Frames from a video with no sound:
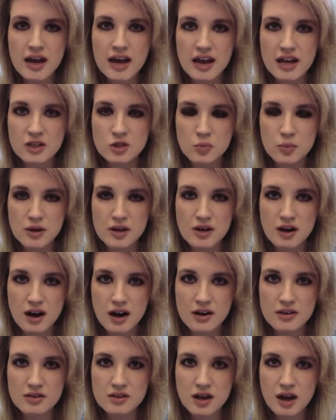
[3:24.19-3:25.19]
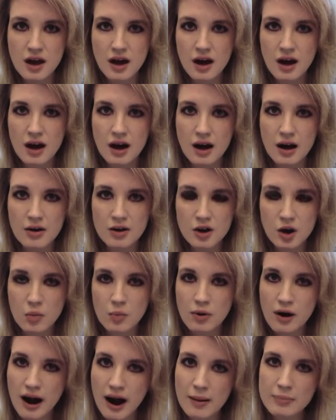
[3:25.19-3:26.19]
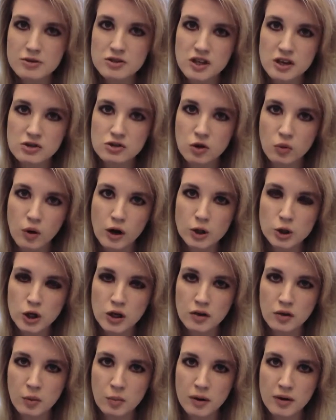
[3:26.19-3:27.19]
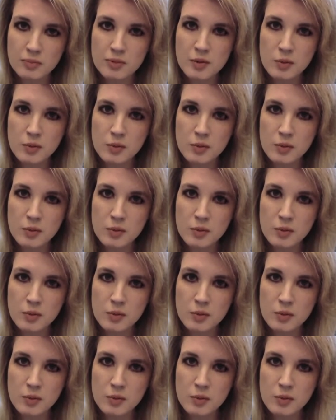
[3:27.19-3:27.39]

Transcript: it's because, perhaps things are rushed a little bit.